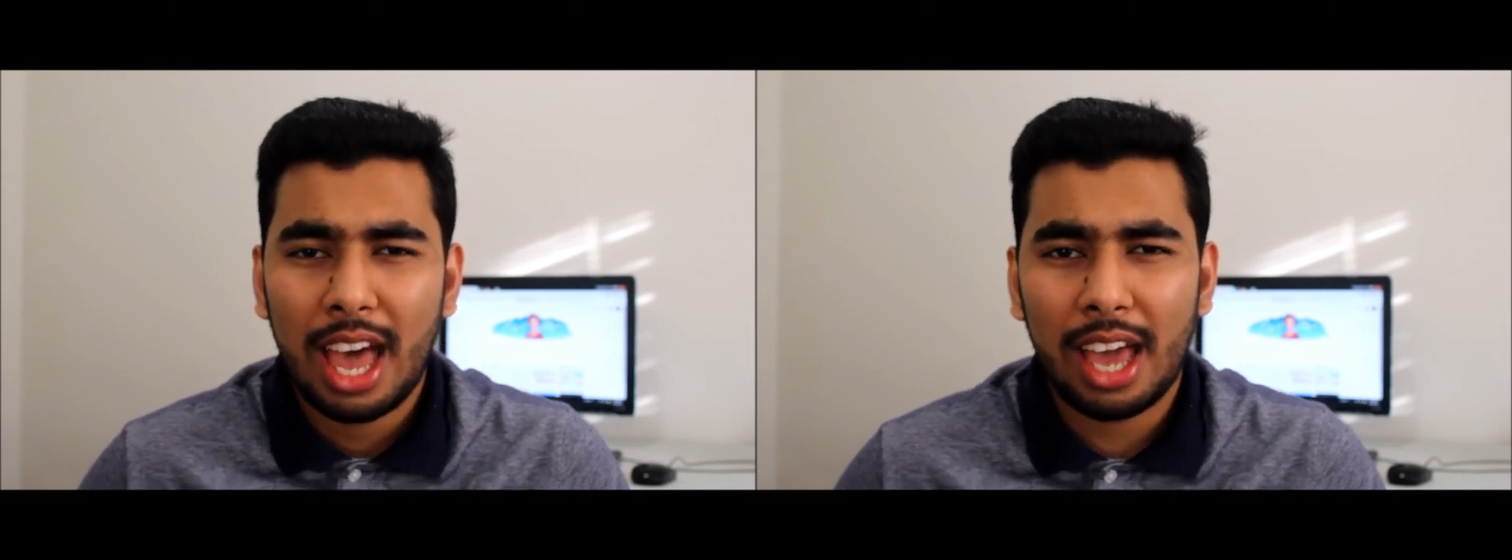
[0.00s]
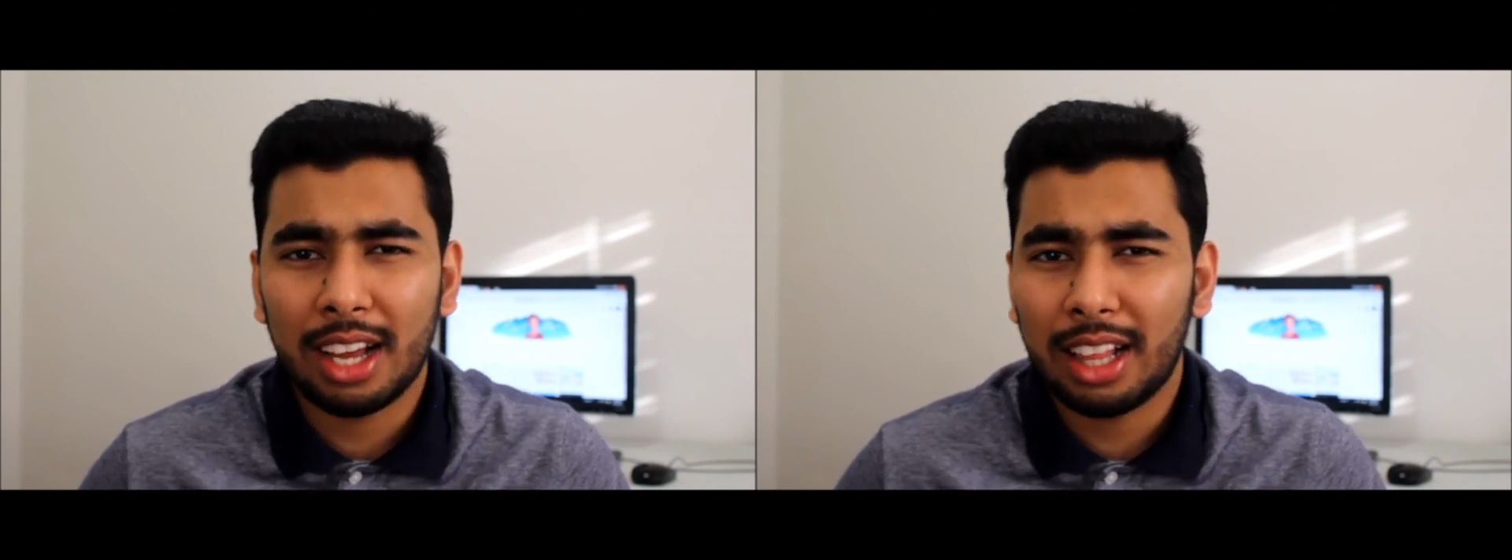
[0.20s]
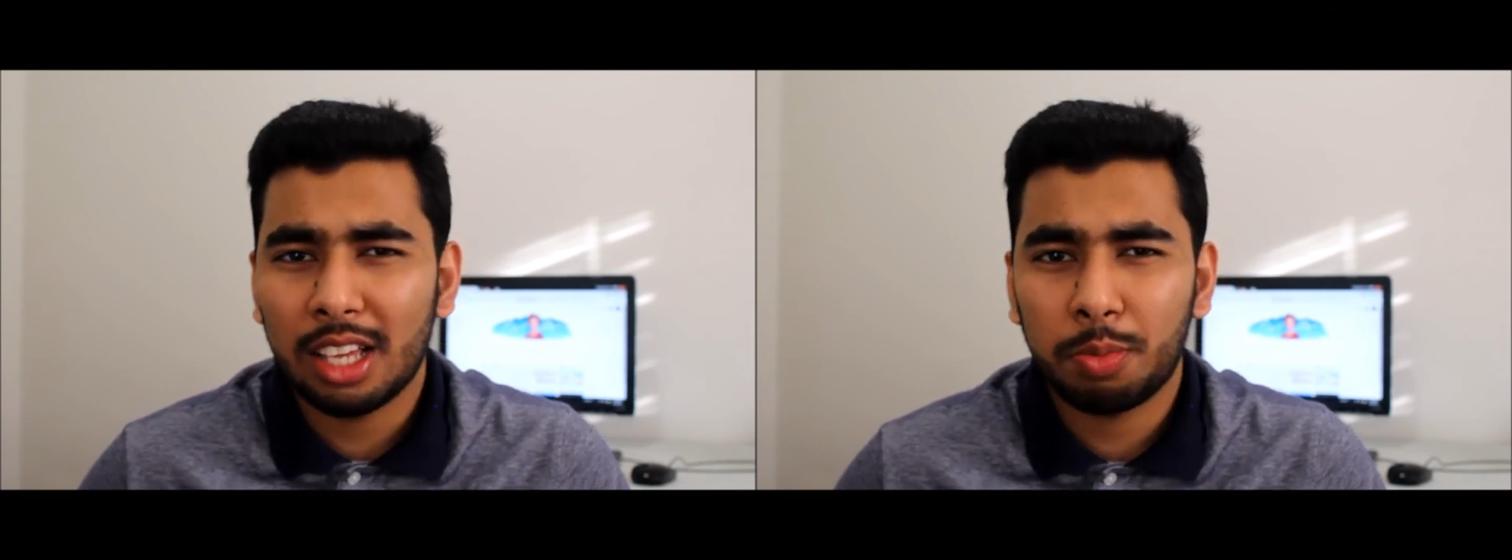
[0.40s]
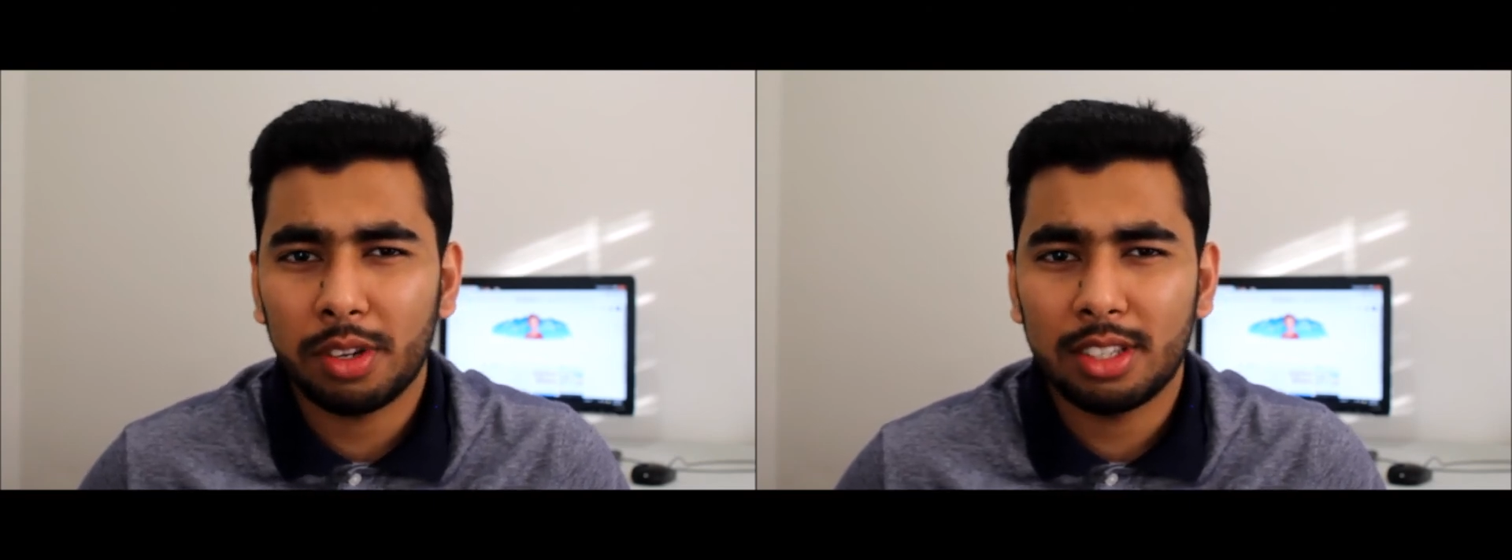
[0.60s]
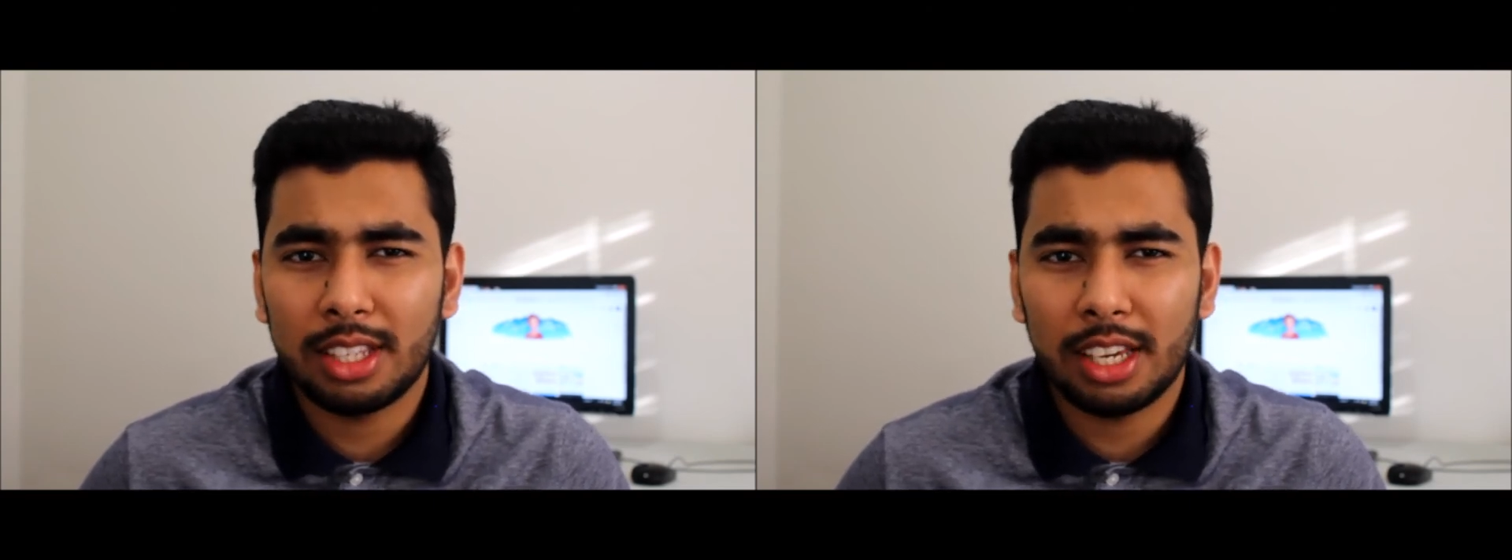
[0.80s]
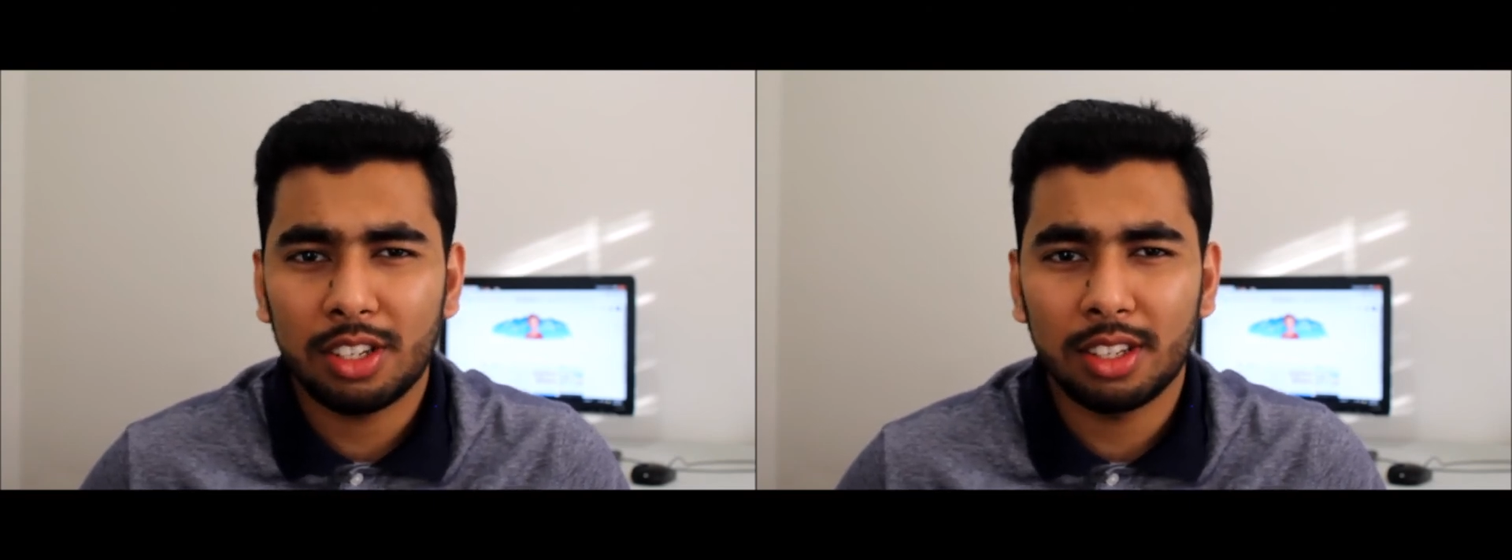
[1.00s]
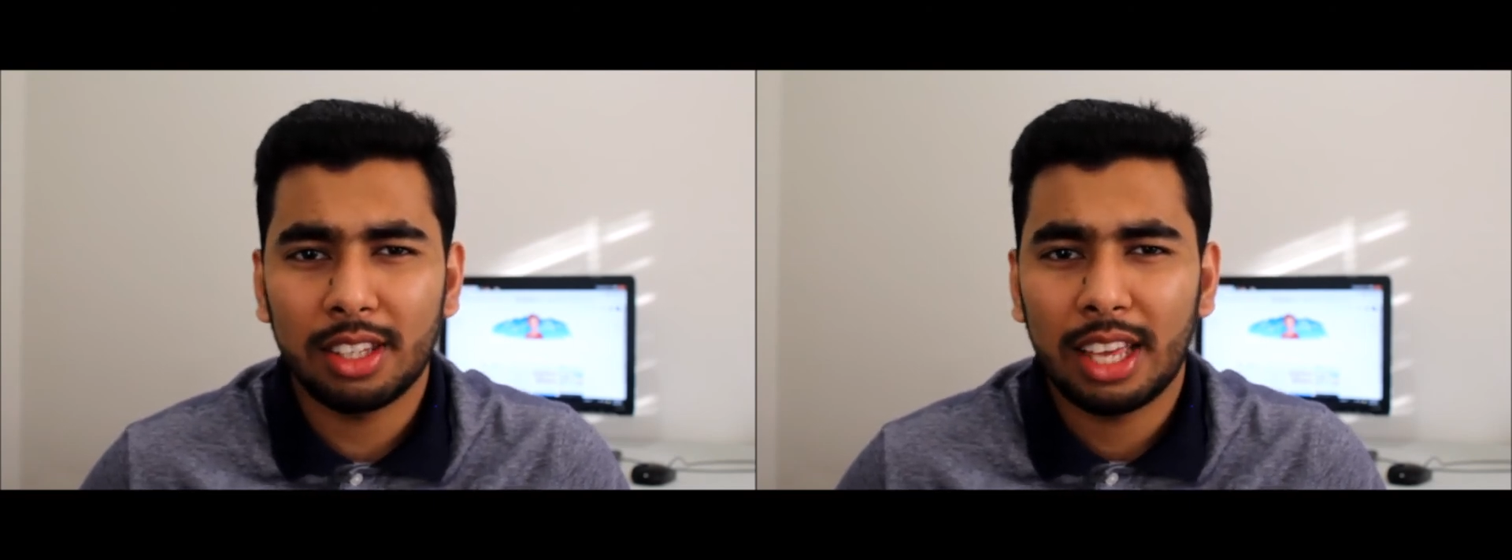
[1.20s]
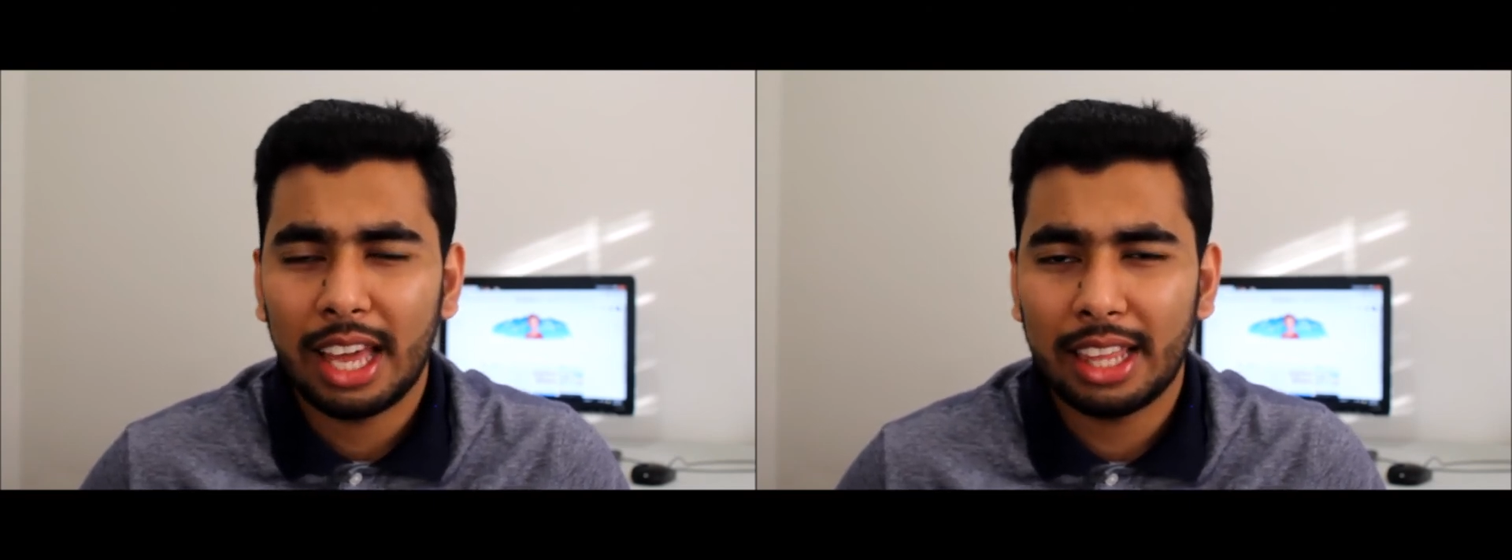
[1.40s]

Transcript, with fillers: In a class presentation,